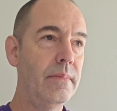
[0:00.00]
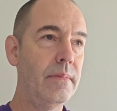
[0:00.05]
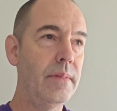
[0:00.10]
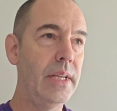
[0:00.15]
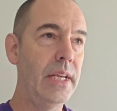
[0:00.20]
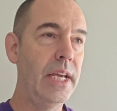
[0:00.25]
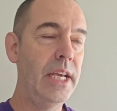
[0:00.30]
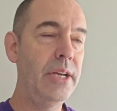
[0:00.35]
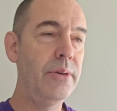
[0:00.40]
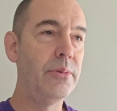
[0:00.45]

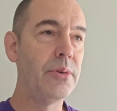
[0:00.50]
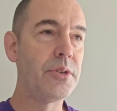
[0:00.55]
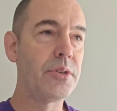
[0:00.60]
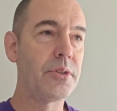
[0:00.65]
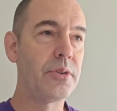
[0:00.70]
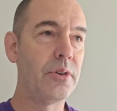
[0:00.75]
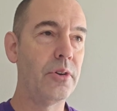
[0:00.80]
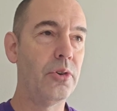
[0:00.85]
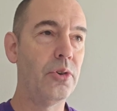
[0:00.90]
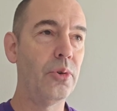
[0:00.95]
he
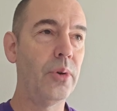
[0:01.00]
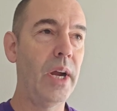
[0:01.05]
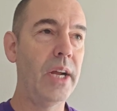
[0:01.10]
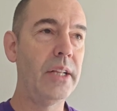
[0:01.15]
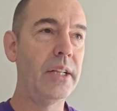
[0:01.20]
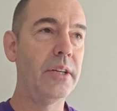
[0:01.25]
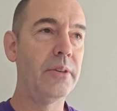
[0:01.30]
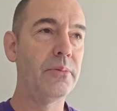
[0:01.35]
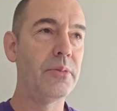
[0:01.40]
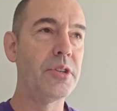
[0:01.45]
was
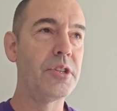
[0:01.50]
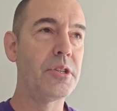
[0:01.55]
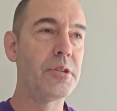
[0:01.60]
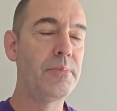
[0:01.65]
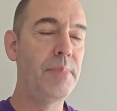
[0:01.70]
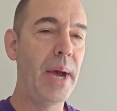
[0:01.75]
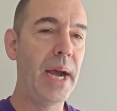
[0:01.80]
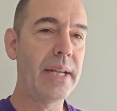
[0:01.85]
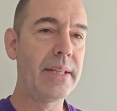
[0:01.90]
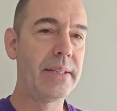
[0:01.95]
greatly
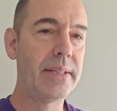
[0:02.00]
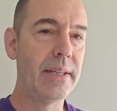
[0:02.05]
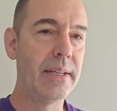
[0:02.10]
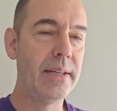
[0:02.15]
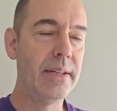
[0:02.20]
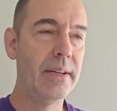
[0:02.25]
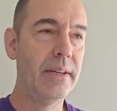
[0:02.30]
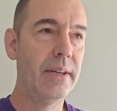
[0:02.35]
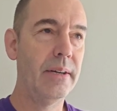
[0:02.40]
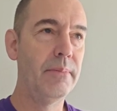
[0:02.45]

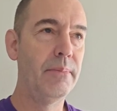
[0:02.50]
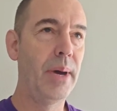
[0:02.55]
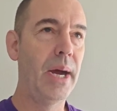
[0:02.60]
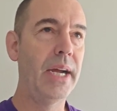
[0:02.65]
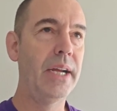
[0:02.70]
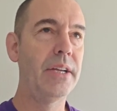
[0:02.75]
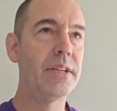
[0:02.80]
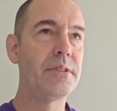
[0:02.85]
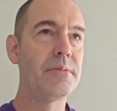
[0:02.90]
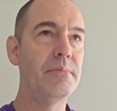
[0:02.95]
respected
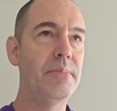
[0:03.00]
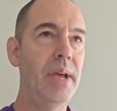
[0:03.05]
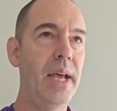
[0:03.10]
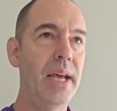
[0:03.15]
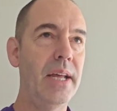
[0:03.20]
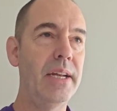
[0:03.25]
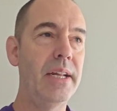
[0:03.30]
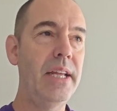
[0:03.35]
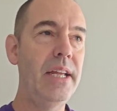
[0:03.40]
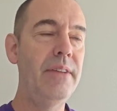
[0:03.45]
by his
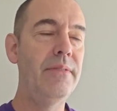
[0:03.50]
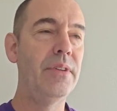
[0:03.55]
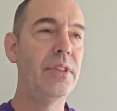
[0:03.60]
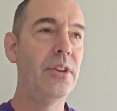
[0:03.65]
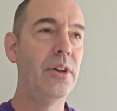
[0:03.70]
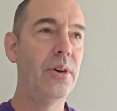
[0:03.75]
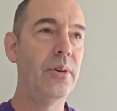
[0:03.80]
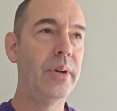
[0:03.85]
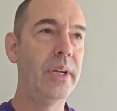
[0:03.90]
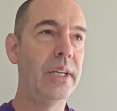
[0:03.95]
men, even
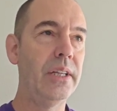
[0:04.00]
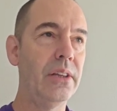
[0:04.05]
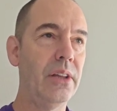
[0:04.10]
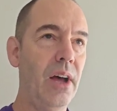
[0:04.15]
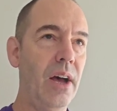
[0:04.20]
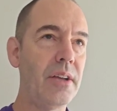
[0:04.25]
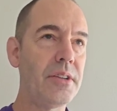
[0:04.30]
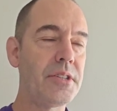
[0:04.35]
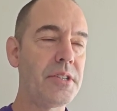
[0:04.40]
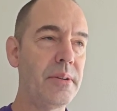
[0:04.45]
though he
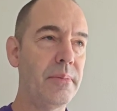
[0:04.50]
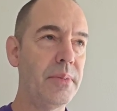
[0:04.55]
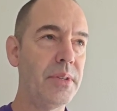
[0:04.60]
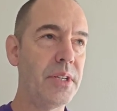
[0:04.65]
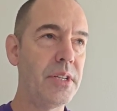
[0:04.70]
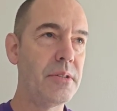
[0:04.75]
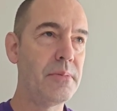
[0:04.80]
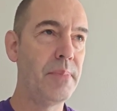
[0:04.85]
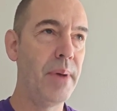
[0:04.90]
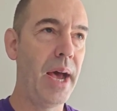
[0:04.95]
lost some of
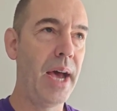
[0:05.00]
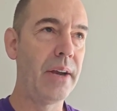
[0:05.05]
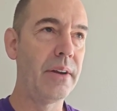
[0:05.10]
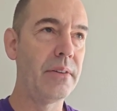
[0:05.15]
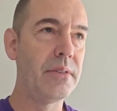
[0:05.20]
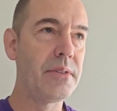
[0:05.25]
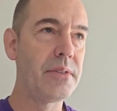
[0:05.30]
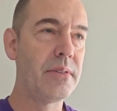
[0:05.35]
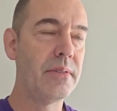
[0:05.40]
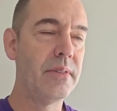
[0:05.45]
these
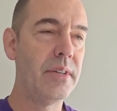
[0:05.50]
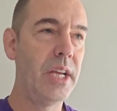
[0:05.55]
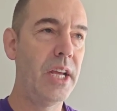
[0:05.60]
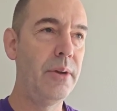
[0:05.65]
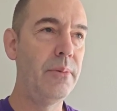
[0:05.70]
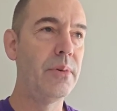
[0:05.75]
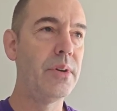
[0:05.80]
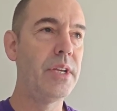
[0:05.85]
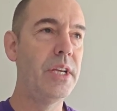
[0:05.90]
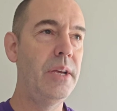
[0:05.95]
battles.
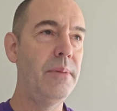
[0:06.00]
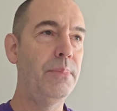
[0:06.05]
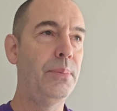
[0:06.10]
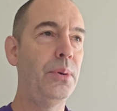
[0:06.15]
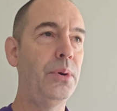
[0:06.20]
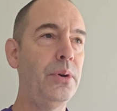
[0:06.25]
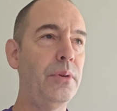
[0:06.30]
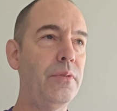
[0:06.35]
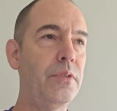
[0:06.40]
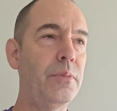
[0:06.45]
He
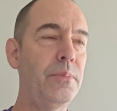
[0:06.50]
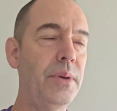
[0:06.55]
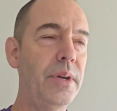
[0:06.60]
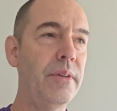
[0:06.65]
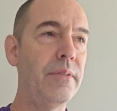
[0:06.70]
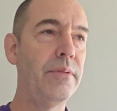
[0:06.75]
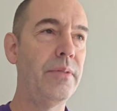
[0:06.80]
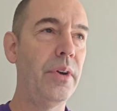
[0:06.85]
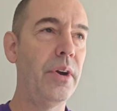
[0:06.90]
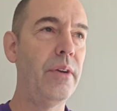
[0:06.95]
proved to be
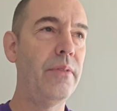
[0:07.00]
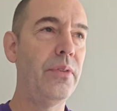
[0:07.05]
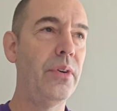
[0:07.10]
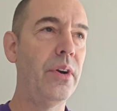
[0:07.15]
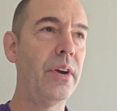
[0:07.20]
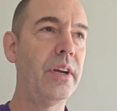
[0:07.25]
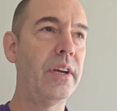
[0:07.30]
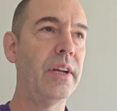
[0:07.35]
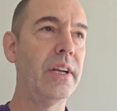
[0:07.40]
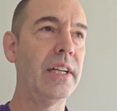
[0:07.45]
a very,
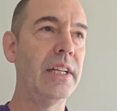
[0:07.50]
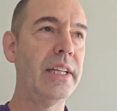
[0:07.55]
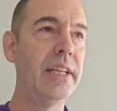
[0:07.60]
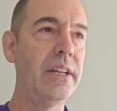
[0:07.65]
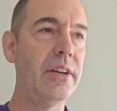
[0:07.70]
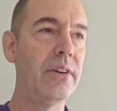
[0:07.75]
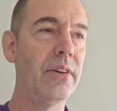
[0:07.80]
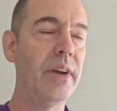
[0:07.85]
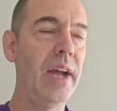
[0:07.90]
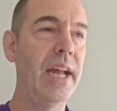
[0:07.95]
very good
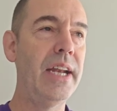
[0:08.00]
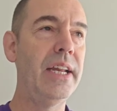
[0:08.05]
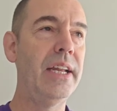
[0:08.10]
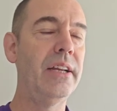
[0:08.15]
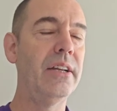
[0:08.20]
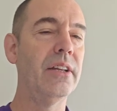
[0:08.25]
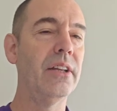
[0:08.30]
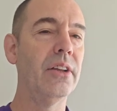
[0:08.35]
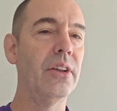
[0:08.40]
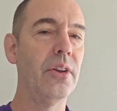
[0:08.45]
leader, and
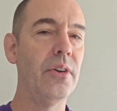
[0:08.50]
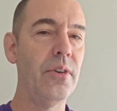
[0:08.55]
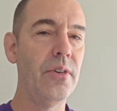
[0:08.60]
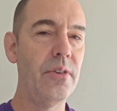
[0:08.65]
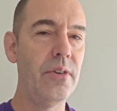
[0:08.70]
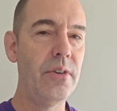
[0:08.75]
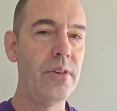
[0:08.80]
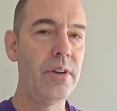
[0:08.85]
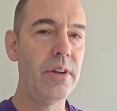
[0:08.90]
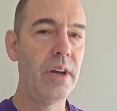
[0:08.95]
he
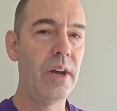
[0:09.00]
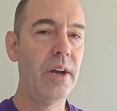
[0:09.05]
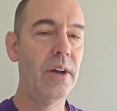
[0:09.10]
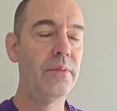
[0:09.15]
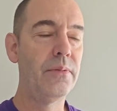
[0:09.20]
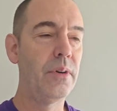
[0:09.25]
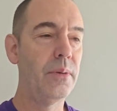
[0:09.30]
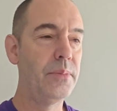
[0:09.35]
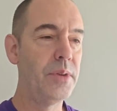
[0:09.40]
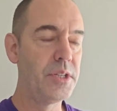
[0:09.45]
learned
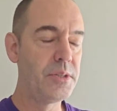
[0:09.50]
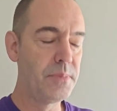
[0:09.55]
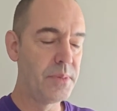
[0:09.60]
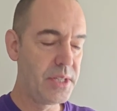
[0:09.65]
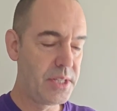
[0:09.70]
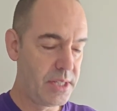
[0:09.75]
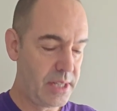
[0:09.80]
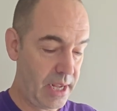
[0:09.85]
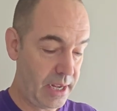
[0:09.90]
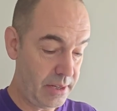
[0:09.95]
from his
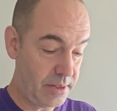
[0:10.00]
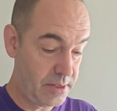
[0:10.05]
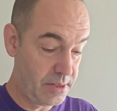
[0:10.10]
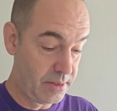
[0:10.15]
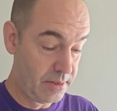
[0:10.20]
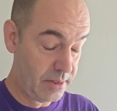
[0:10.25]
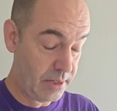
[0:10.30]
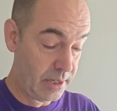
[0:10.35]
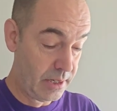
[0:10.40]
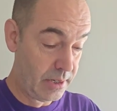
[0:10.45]

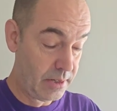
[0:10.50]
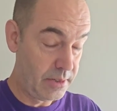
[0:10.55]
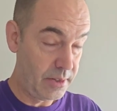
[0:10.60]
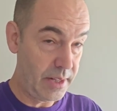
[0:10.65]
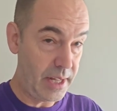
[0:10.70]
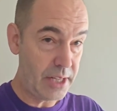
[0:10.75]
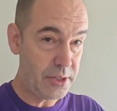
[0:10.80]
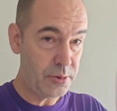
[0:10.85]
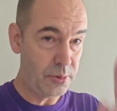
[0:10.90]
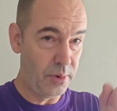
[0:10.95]
mistakes. So
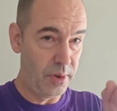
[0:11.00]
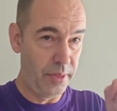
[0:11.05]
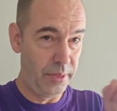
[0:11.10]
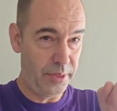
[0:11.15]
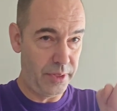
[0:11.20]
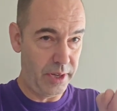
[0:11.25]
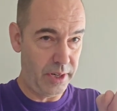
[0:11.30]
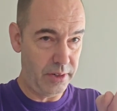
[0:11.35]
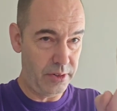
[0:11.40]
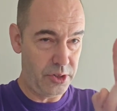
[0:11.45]
that's one
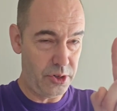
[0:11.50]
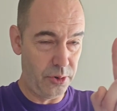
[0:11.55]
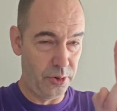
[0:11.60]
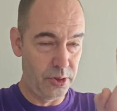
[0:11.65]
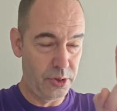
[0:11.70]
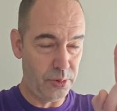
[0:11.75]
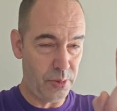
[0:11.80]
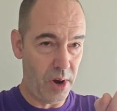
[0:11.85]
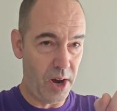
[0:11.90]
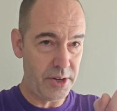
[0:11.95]
thing.
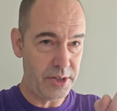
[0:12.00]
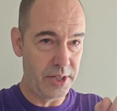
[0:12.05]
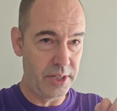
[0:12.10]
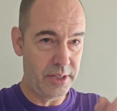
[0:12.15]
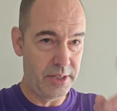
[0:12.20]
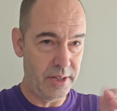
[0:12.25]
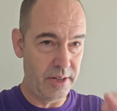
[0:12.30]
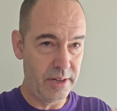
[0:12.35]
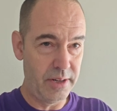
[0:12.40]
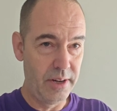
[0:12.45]
George
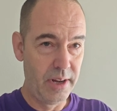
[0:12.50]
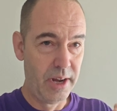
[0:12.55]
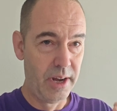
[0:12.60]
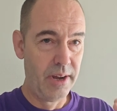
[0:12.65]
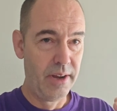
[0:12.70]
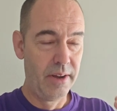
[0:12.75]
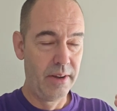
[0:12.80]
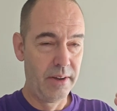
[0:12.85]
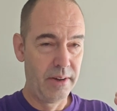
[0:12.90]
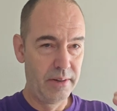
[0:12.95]
Washington
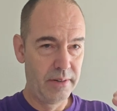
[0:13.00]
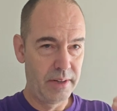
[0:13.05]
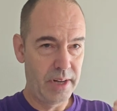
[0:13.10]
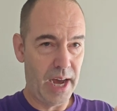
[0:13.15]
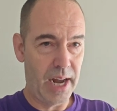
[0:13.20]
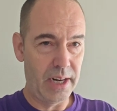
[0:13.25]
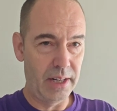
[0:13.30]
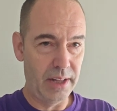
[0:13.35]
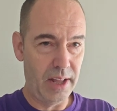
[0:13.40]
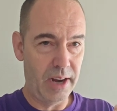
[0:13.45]

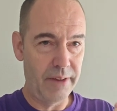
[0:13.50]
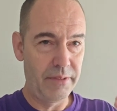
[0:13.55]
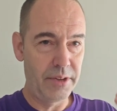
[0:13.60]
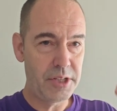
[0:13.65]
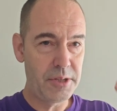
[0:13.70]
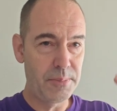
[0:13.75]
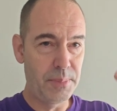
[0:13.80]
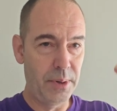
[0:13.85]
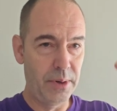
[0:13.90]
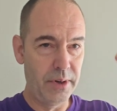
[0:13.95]
got a lot of
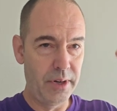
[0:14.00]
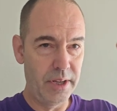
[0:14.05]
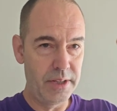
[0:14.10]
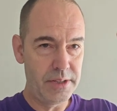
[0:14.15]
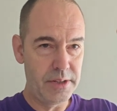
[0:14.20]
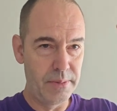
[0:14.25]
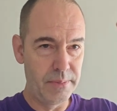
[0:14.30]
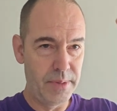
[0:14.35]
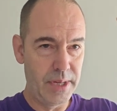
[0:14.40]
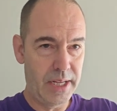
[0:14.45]

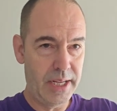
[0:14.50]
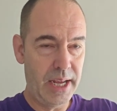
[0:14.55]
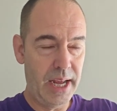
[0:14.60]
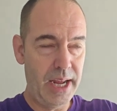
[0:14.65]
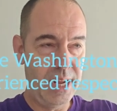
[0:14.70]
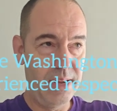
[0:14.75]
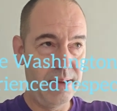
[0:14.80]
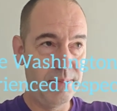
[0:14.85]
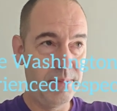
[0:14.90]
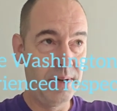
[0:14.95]
experience and
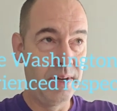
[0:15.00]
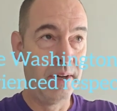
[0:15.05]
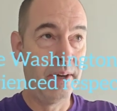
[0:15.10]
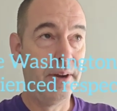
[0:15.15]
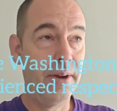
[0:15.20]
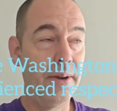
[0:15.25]
became